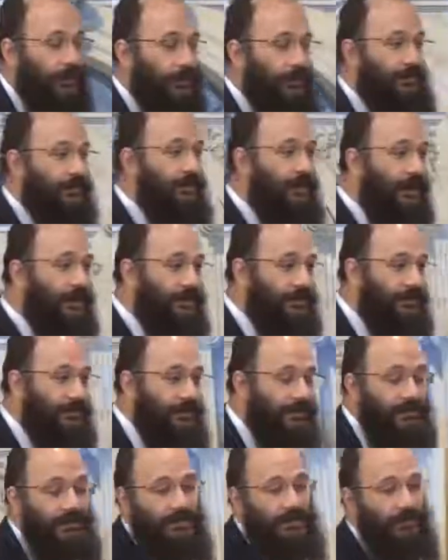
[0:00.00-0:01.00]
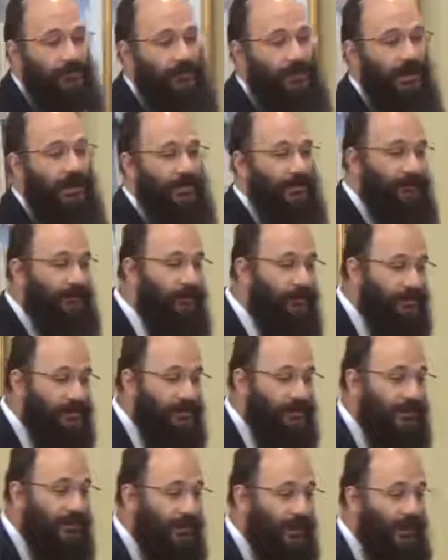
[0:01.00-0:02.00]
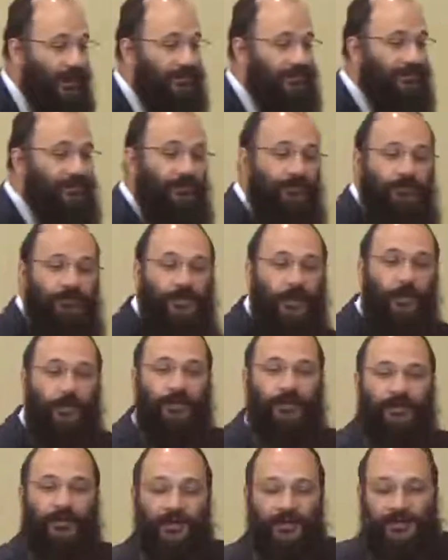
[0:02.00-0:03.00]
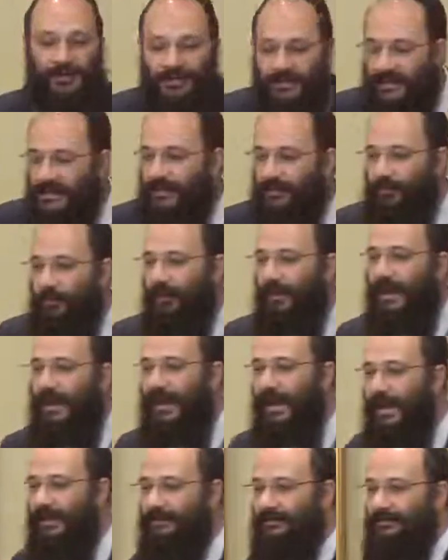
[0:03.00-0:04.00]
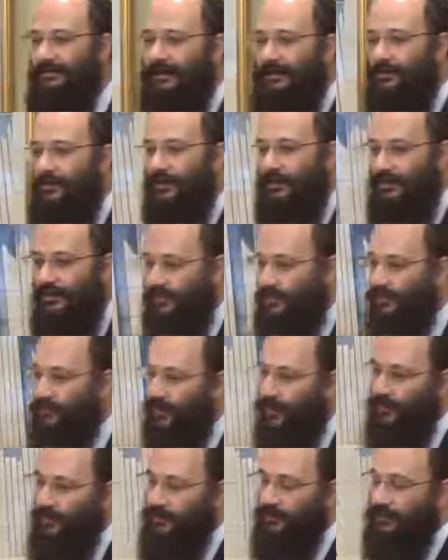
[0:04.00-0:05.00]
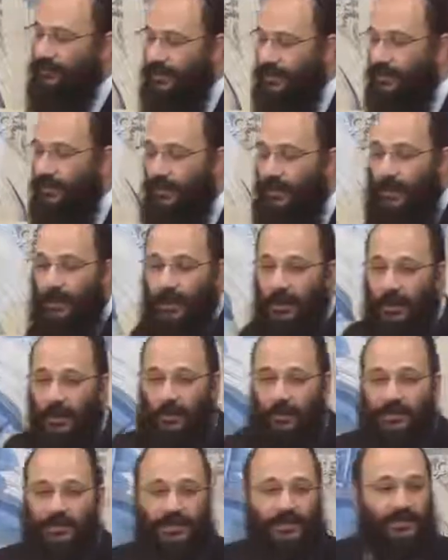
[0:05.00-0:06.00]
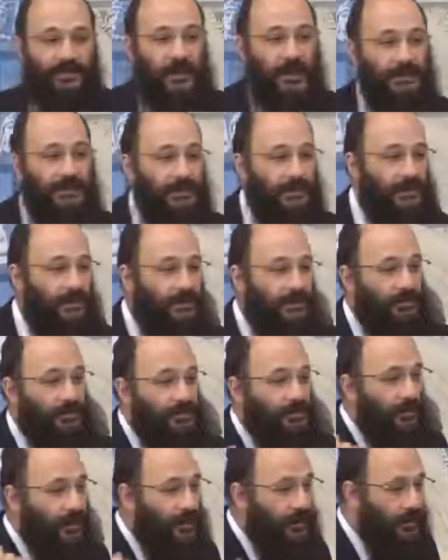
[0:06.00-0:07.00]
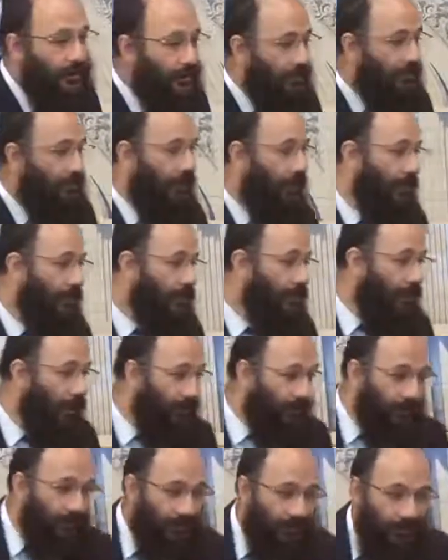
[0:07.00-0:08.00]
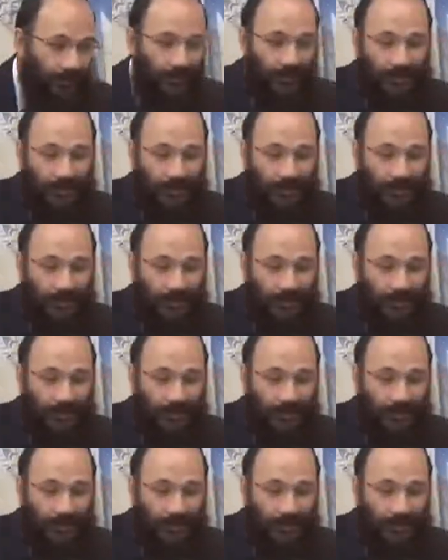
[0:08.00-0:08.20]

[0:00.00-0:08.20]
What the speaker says: It might seem at first glance a very, very simple act that we do in the morning, which is basically to take a cup